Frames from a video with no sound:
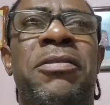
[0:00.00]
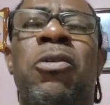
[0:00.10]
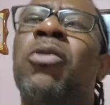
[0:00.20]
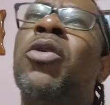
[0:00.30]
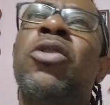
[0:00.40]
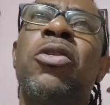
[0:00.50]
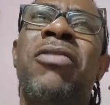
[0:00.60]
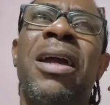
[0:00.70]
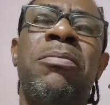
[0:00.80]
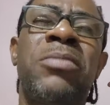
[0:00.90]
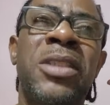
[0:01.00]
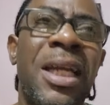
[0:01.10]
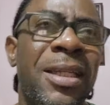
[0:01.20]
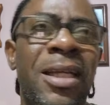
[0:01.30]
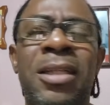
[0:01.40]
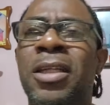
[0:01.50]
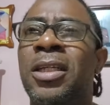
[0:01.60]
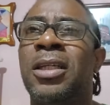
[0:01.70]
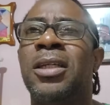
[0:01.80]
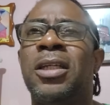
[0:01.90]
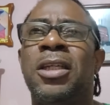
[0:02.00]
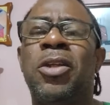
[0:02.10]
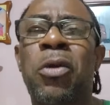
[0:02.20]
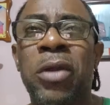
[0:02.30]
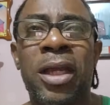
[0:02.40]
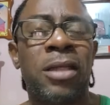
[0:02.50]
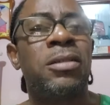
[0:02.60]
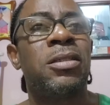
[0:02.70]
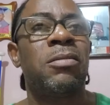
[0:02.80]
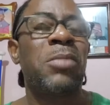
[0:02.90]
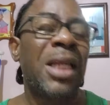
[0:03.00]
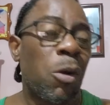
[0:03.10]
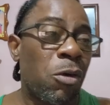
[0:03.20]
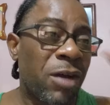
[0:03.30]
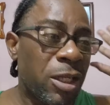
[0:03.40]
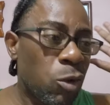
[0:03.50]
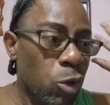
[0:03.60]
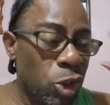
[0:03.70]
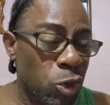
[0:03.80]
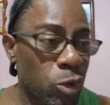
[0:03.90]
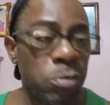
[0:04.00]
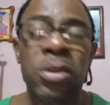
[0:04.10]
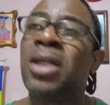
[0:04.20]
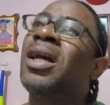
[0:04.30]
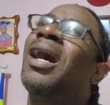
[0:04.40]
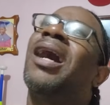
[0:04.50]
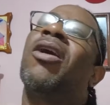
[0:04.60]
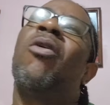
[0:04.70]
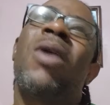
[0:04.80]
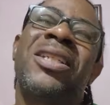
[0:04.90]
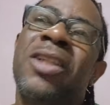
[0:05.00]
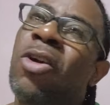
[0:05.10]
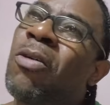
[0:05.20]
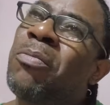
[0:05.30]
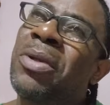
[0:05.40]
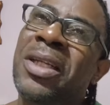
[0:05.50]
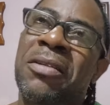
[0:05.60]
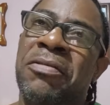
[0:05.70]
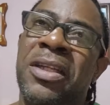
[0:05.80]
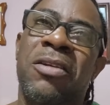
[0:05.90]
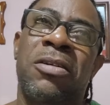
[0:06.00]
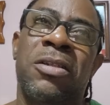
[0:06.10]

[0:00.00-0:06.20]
Run over him channel, Uhraine, me like over YouTube, and go watch the complete video.